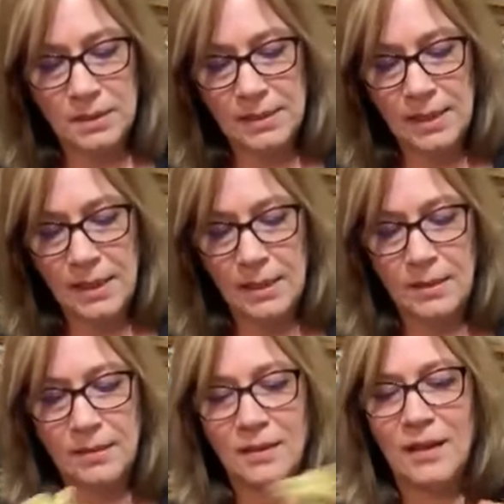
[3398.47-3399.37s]
And
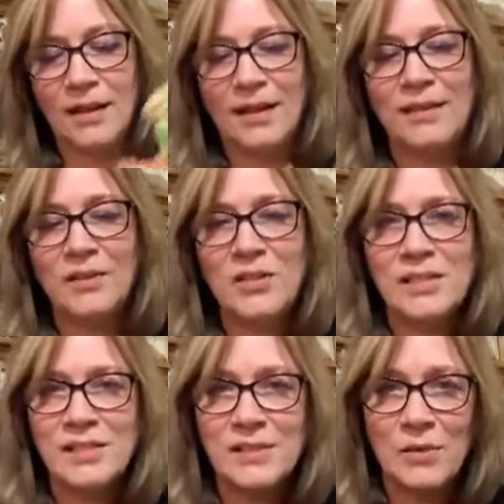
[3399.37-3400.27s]
take, and they're
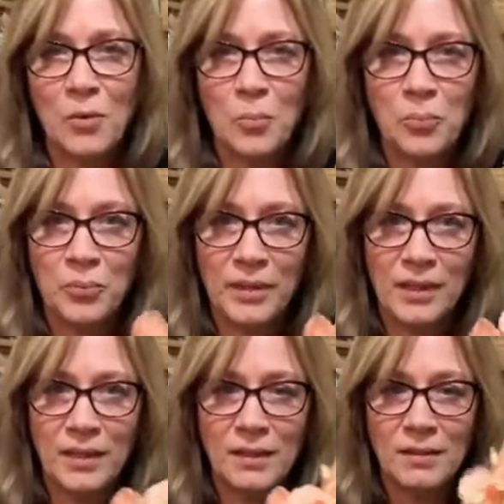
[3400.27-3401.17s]
just so
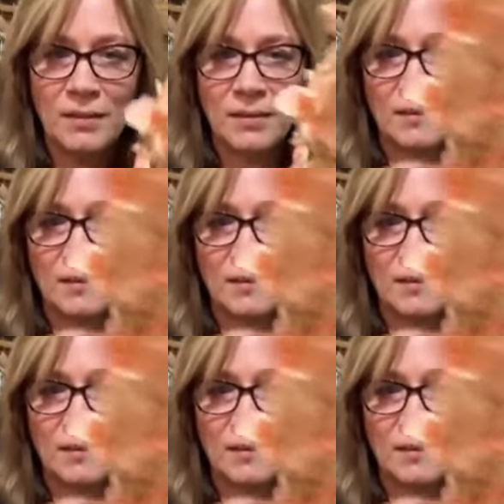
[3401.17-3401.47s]
pretty.